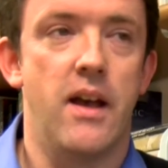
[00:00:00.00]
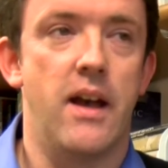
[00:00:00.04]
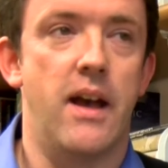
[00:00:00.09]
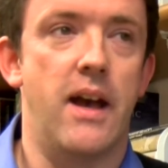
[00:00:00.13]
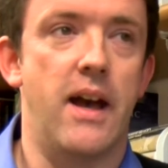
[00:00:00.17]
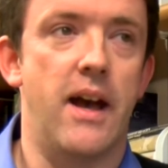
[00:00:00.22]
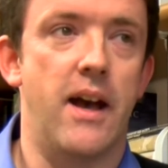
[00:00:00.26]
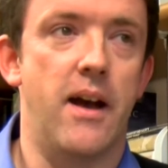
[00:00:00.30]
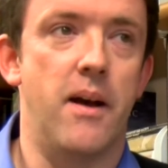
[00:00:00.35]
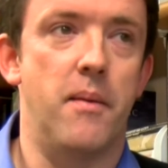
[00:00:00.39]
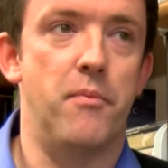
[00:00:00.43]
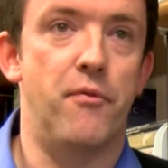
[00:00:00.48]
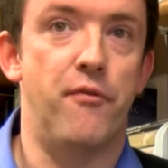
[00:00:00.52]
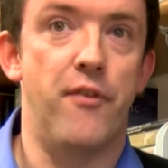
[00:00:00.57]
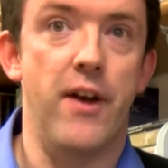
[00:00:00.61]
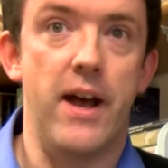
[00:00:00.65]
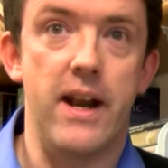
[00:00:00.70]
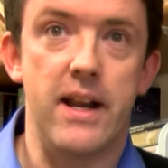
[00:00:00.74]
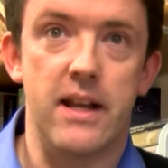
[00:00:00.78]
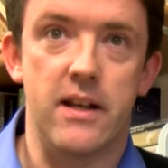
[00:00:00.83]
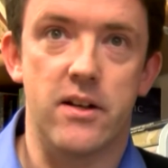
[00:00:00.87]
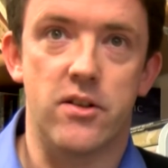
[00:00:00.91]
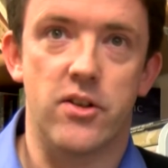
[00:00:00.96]

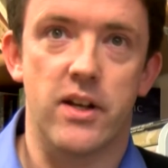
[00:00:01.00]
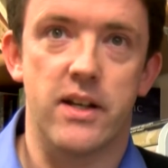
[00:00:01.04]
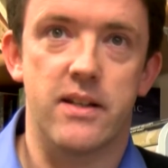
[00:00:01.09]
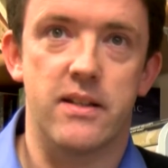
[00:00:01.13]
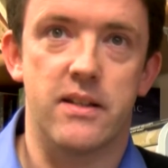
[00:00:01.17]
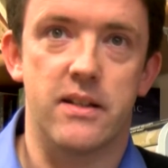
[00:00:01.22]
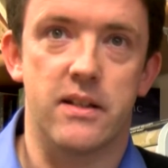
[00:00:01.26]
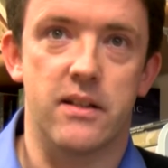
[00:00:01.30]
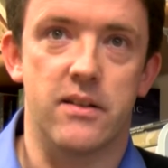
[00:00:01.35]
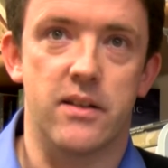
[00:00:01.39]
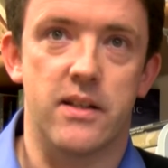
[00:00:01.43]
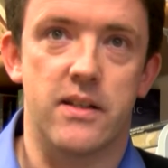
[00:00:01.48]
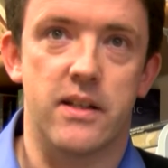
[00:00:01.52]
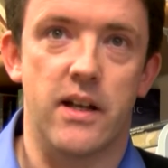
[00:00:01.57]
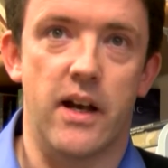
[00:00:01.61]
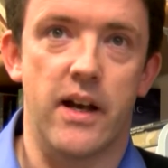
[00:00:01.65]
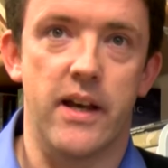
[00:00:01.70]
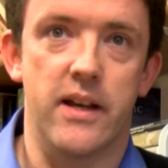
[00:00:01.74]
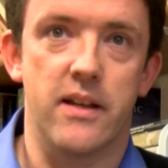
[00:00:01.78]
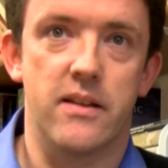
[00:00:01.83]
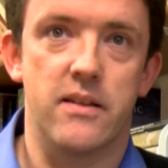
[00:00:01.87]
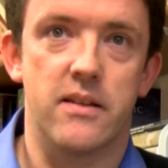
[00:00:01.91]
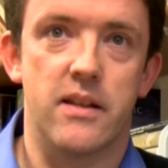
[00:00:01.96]
very interested in the
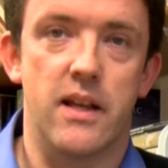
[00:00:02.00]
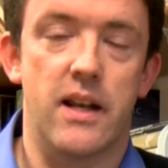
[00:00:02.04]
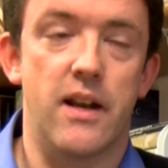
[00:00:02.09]
science.